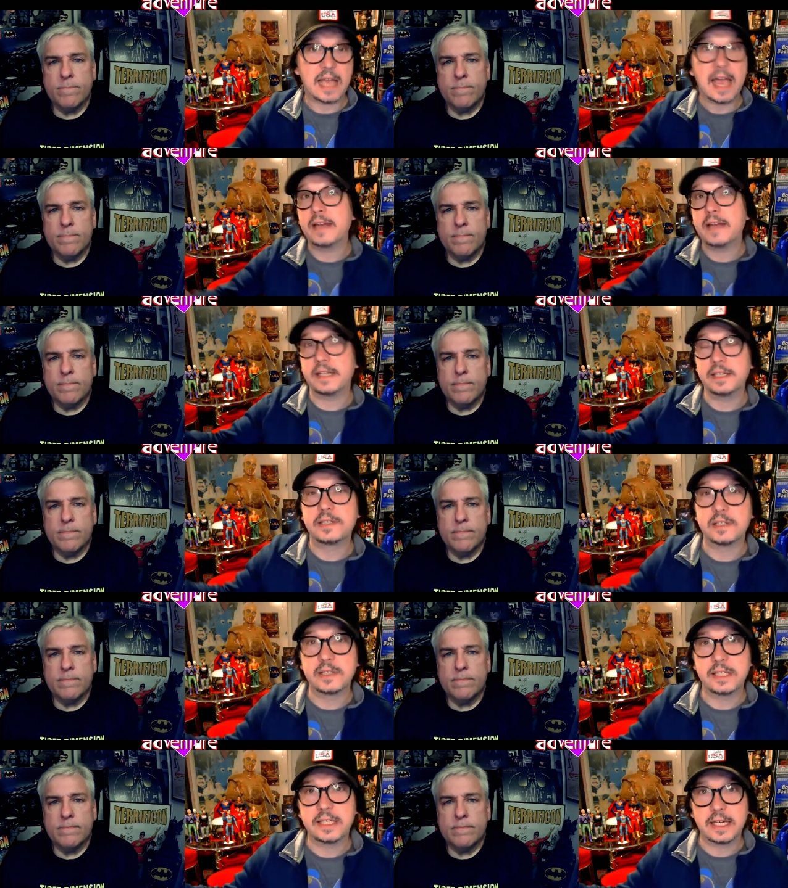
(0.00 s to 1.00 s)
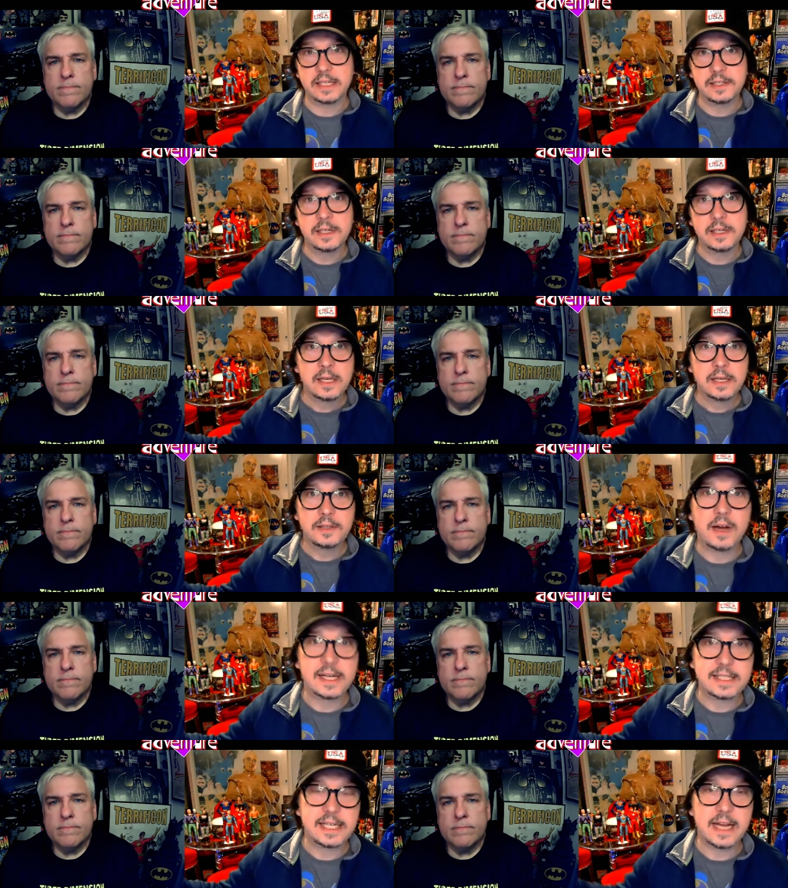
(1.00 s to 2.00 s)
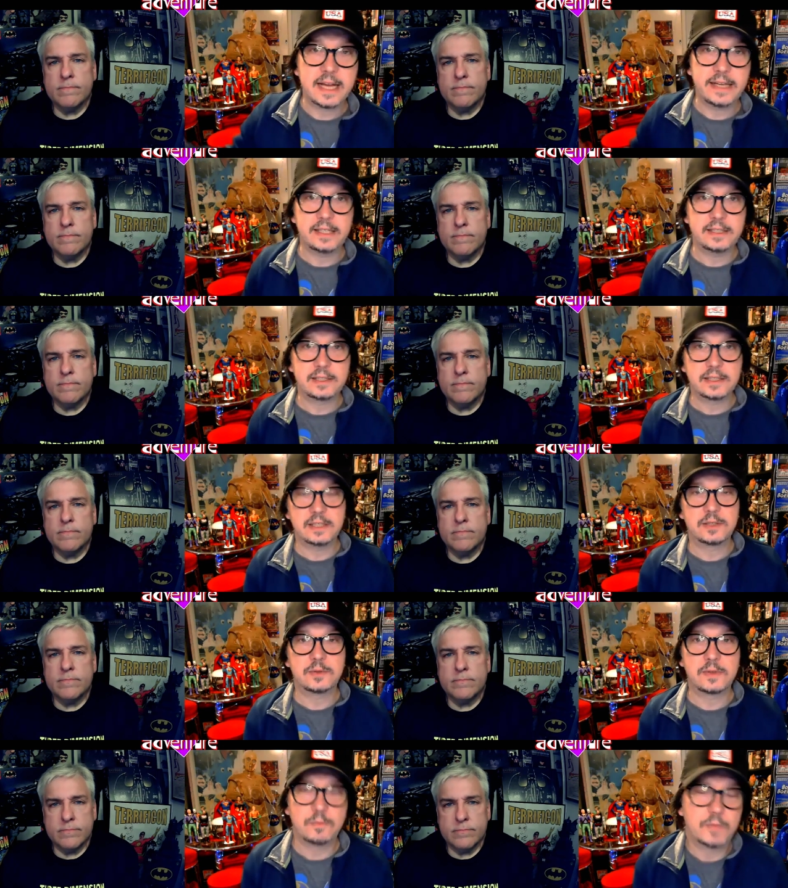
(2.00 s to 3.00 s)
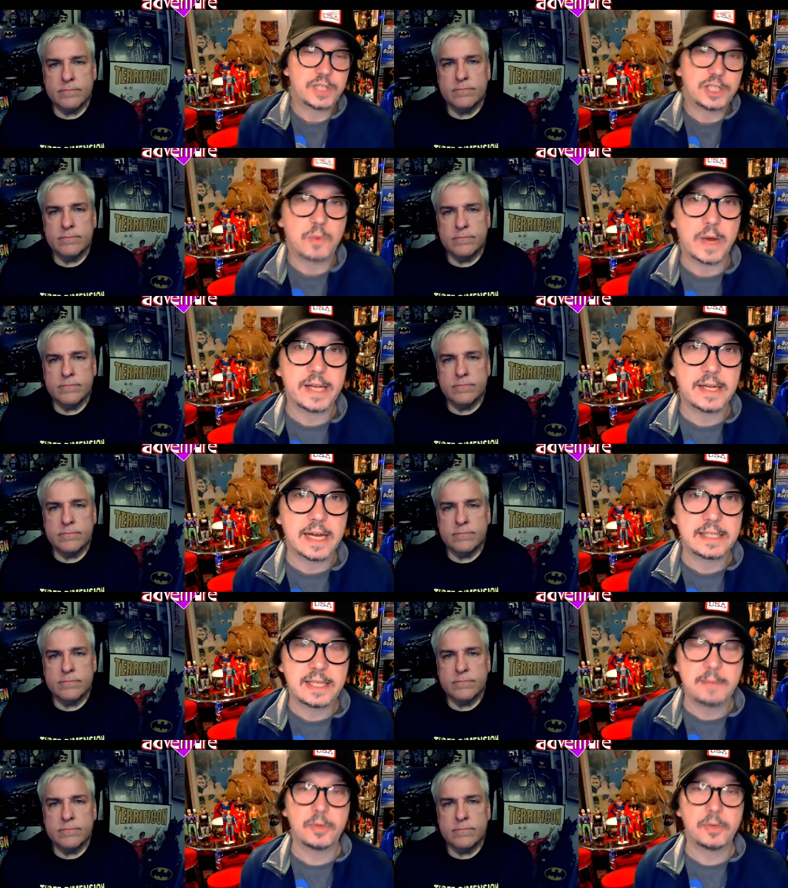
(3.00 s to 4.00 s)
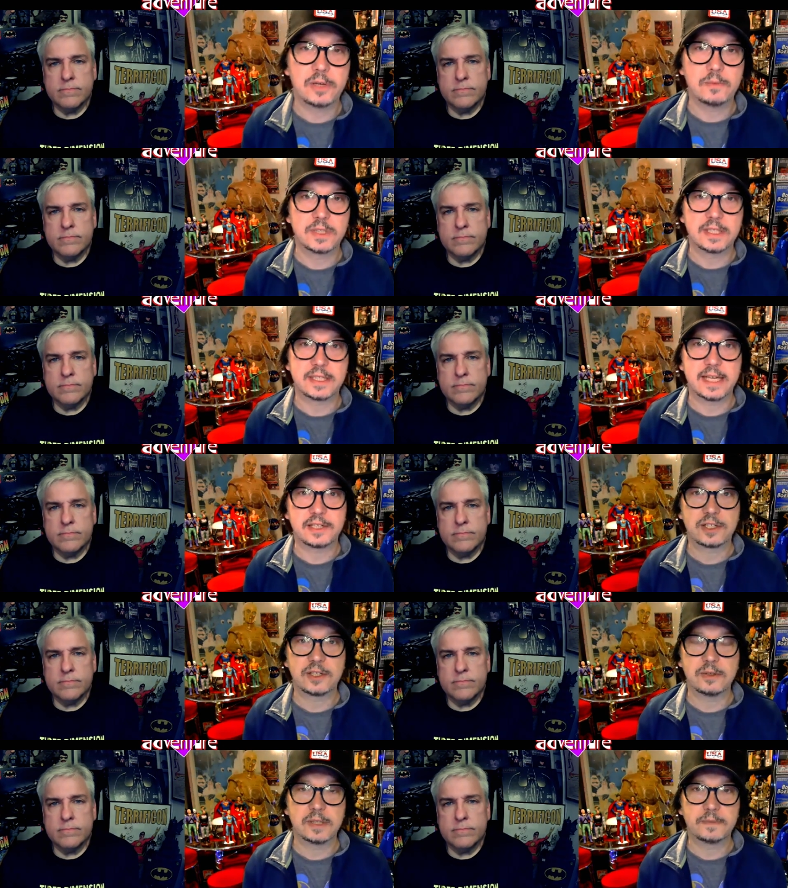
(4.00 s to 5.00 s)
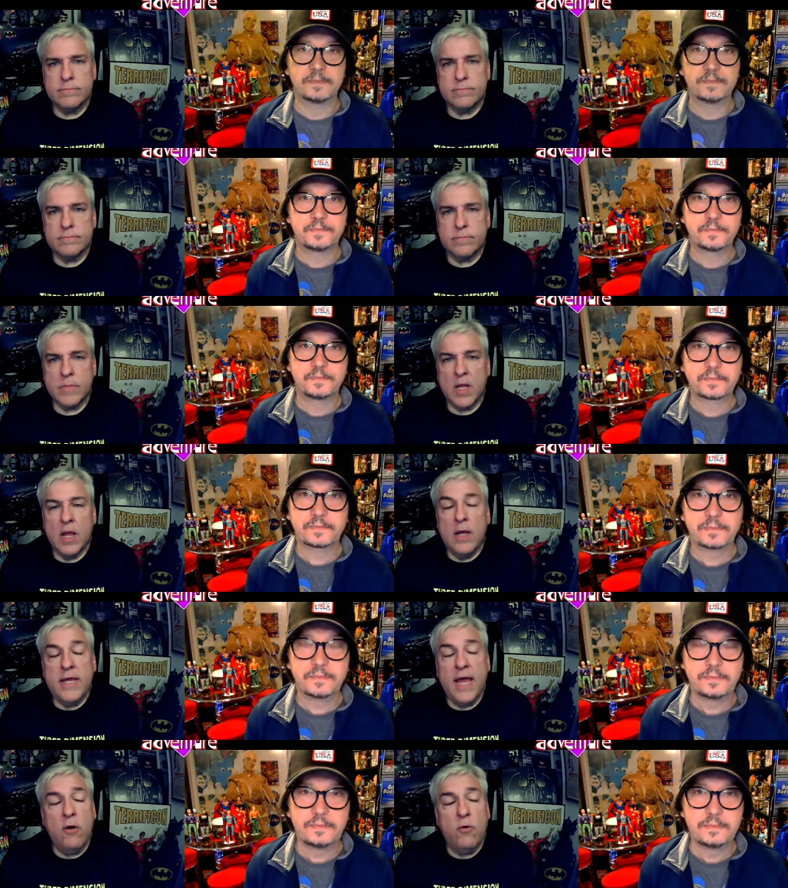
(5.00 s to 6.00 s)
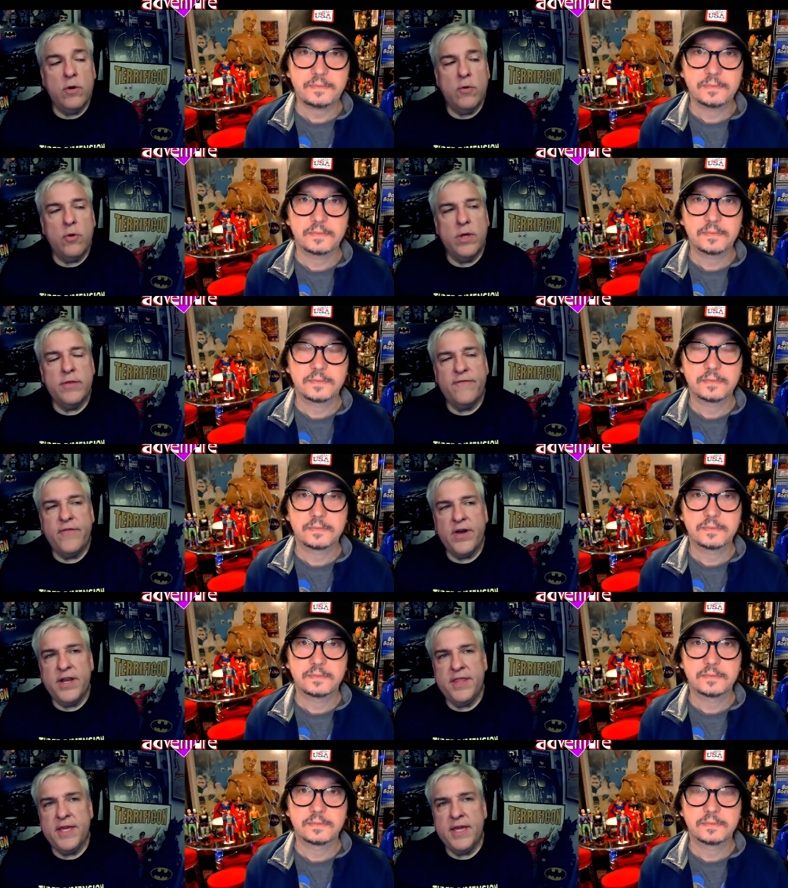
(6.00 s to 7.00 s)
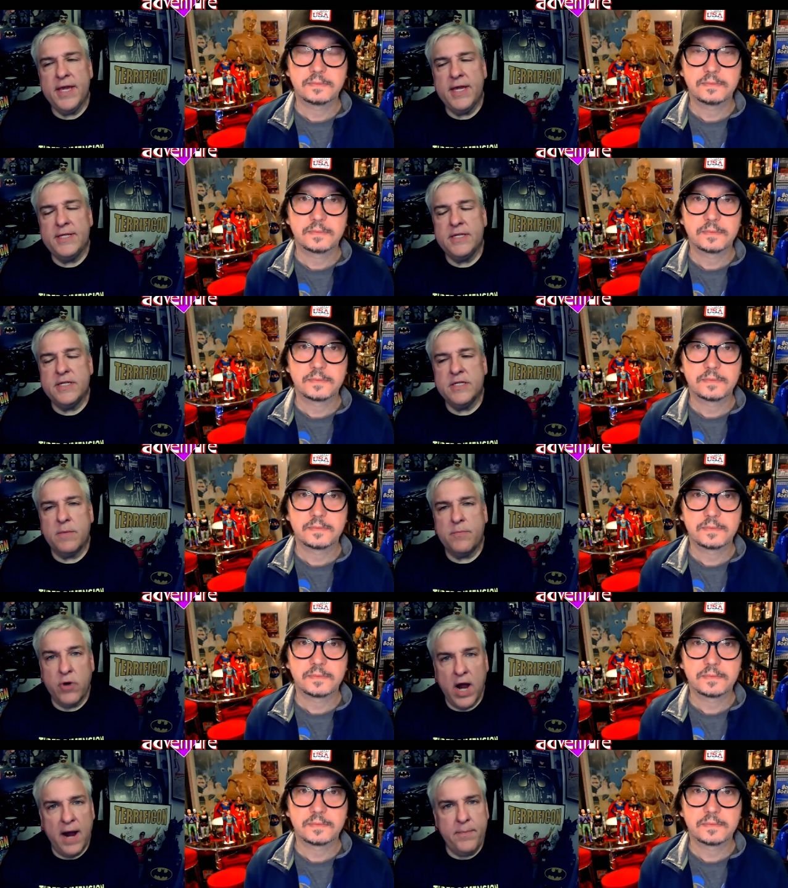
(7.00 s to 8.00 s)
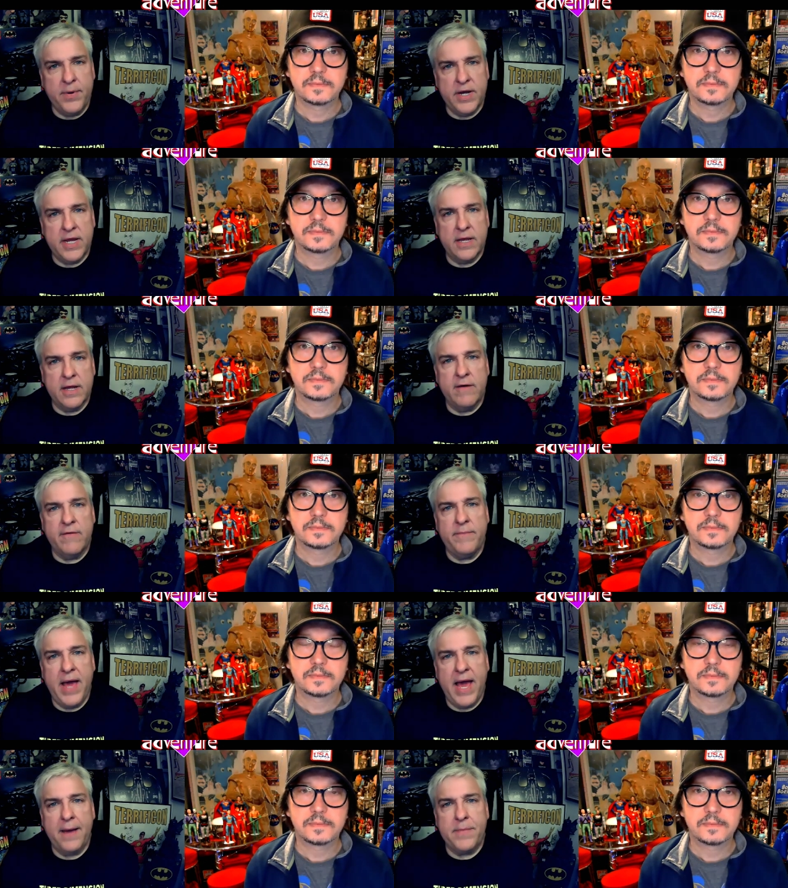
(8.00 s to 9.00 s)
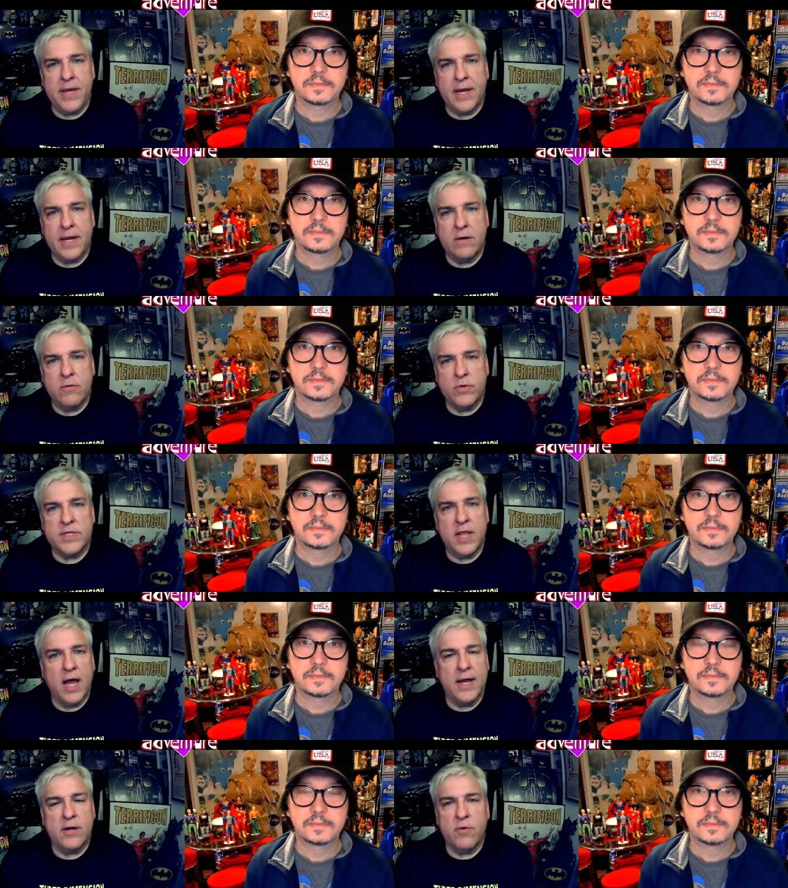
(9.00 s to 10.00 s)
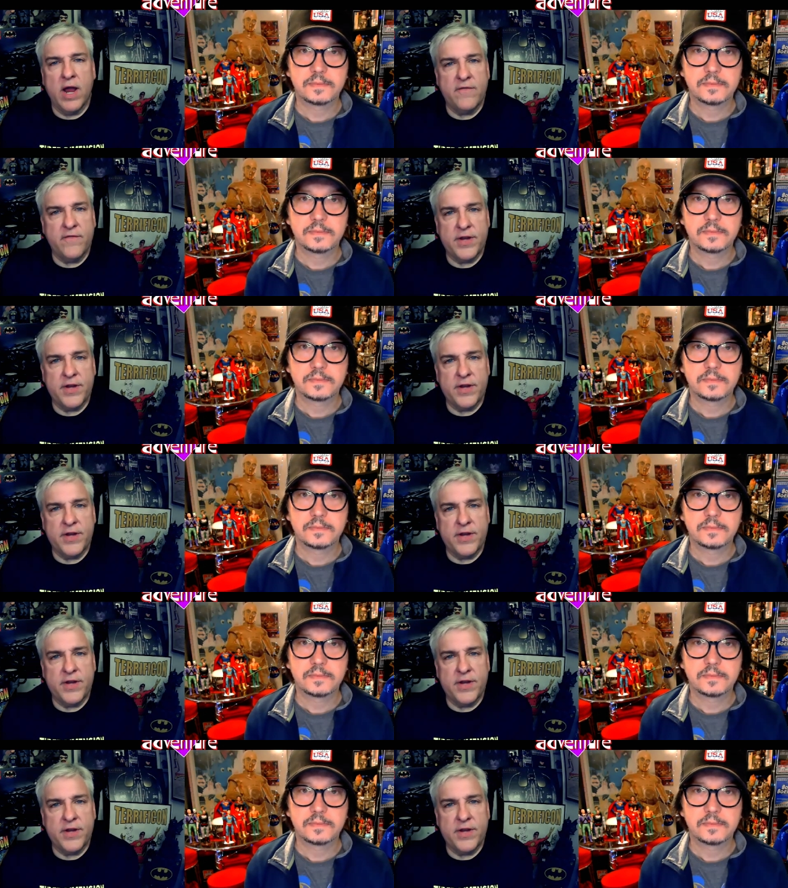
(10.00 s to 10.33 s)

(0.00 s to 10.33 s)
Speaker 1: and into the uh, 1980s, is which is when uh, Tim Burton was attached
Speaker 2: to it. Yeah, what the funny thing is, is the property of Batman was lying around for